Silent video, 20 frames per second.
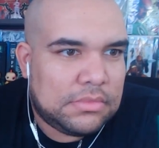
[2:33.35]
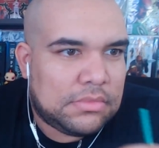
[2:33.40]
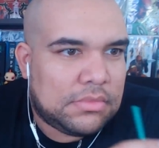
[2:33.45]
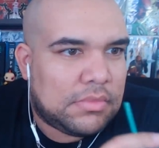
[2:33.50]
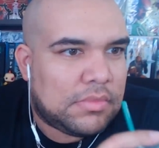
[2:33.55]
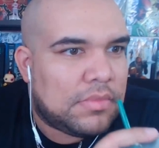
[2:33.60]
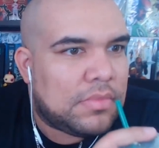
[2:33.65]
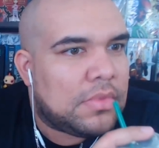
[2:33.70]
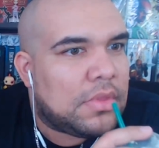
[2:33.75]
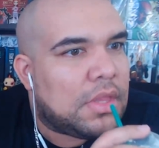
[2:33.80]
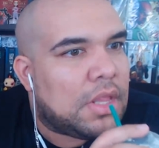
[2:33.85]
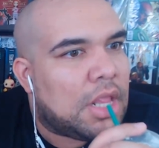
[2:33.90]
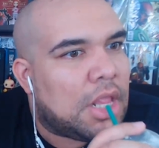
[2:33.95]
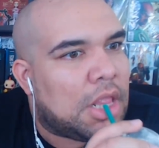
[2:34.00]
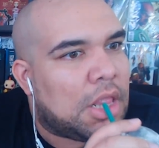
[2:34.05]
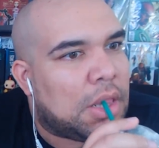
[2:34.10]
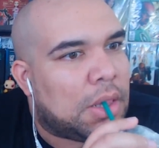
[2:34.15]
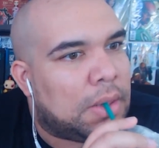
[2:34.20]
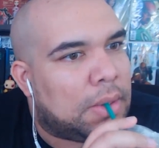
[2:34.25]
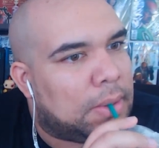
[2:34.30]
Honestly,
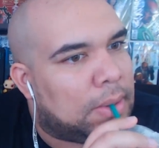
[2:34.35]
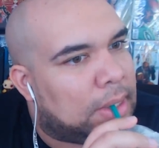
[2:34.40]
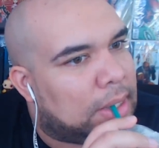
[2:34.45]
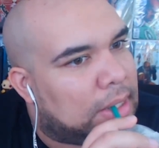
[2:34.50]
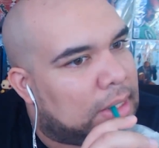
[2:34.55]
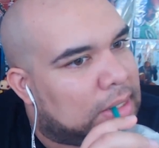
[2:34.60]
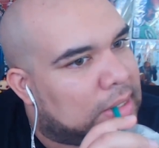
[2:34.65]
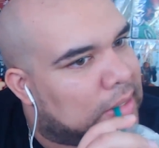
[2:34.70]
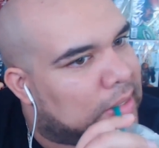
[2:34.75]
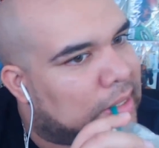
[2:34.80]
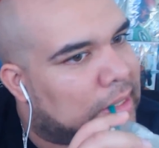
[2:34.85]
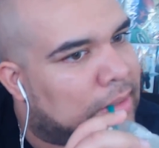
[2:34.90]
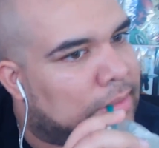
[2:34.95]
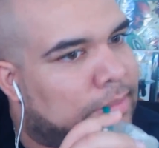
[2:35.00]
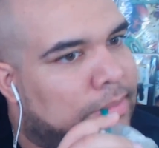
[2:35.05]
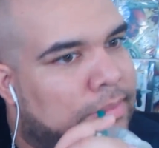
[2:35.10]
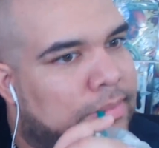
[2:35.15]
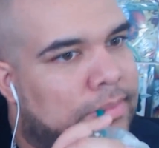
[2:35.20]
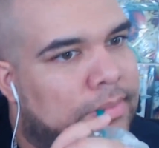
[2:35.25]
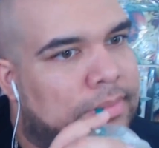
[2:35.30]

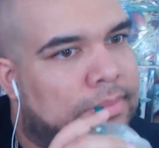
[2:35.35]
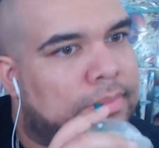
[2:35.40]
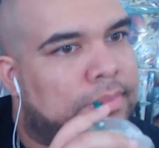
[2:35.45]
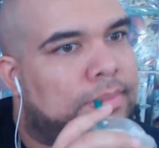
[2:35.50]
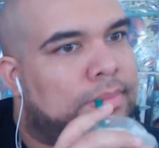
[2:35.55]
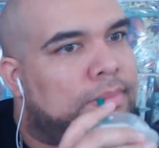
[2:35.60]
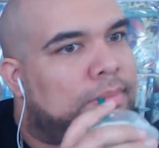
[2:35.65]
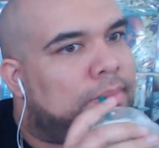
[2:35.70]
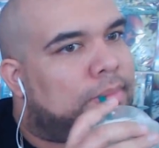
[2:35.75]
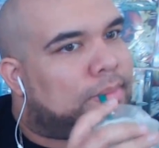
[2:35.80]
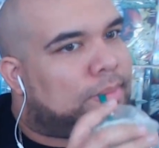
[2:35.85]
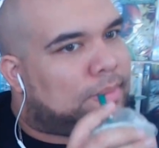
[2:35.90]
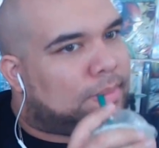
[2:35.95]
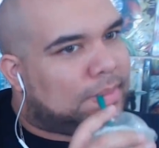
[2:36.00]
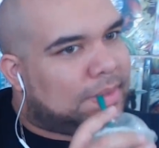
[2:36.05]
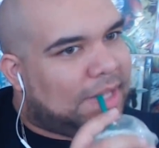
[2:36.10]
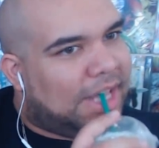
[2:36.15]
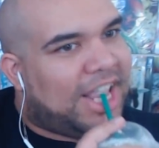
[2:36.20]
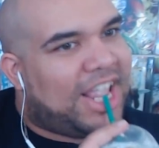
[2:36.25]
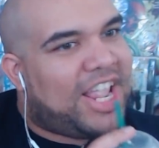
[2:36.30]
I was awesome,
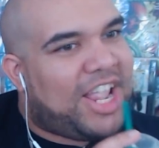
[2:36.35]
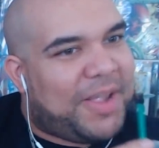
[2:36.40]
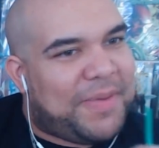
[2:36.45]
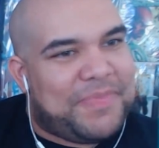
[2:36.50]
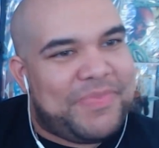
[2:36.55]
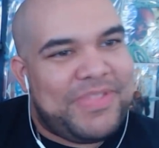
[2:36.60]
right?